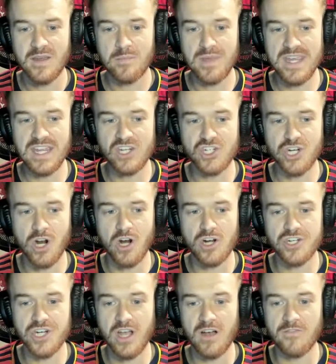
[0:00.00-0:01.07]
being in
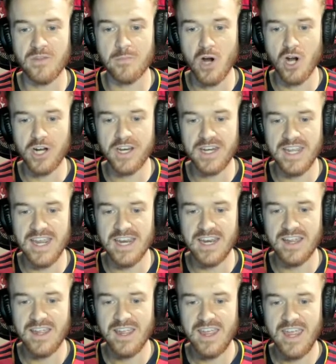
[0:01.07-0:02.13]
charge of the
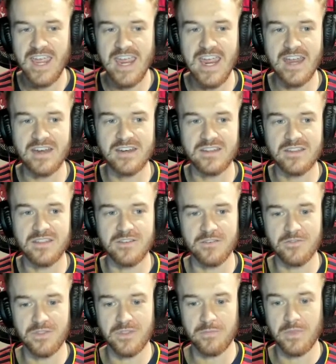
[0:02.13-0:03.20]
marketing and the